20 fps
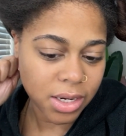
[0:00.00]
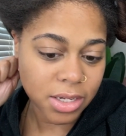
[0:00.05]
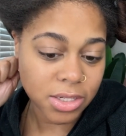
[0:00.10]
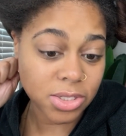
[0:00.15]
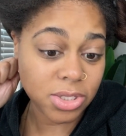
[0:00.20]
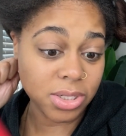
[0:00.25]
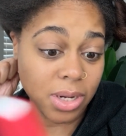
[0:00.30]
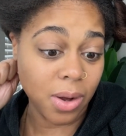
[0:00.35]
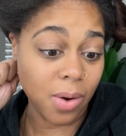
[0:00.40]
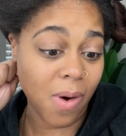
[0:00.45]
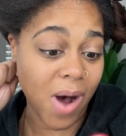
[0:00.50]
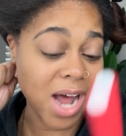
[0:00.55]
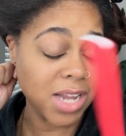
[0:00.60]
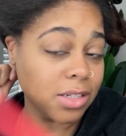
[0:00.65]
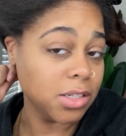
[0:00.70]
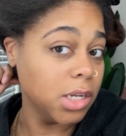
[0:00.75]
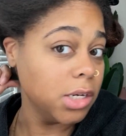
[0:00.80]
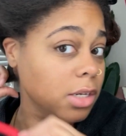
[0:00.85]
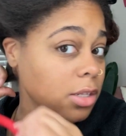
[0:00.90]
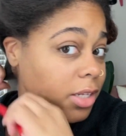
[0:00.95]
So I
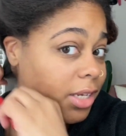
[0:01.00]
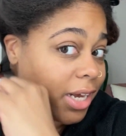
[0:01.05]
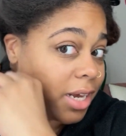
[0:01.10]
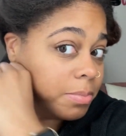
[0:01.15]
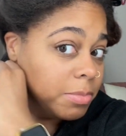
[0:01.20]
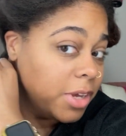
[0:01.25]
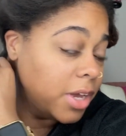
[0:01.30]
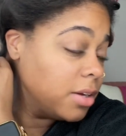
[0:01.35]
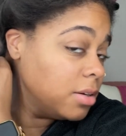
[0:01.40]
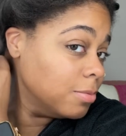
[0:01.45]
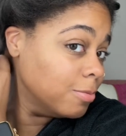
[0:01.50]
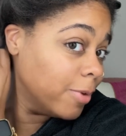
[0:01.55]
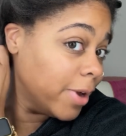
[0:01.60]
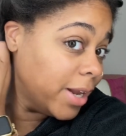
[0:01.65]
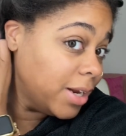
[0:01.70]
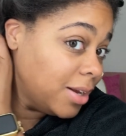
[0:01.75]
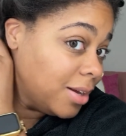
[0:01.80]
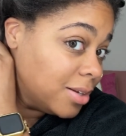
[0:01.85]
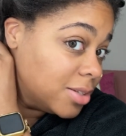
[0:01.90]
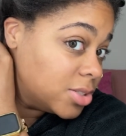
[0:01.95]
literally am getting
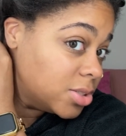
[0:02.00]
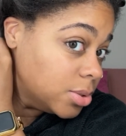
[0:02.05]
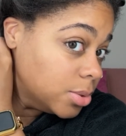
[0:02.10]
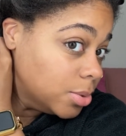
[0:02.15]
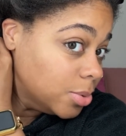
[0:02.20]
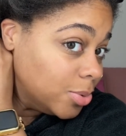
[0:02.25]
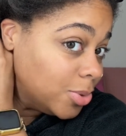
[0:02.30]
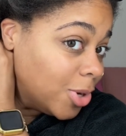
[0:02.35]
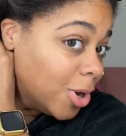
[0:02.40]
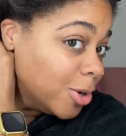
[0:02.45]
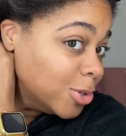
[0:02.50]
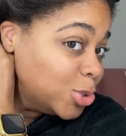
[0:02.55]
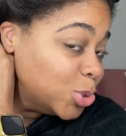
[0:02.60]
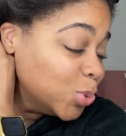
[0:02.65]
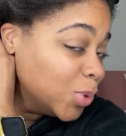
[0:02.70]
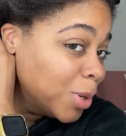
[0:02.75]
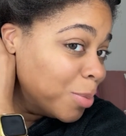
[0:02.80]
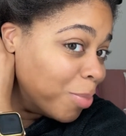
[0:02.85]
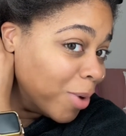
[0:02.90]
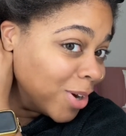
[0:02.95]
ready to go
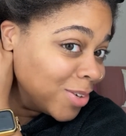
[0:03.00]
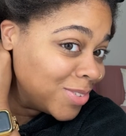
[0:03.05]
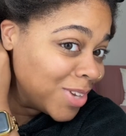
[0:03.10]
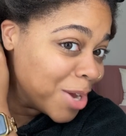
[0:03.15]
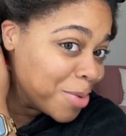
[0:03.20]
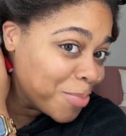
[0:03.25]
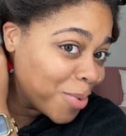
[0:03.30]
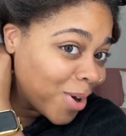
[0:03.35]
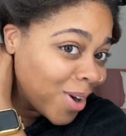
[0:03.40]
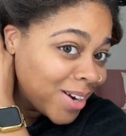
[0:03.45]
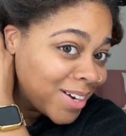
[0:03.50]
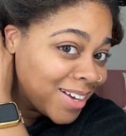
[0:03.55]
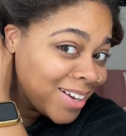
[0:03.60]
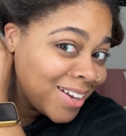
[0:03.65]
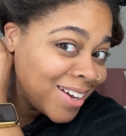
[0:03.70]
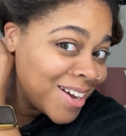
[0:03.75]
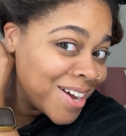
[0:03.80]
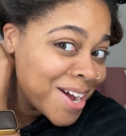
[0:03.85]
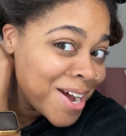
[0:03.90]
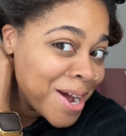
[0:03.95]
to a birthday party.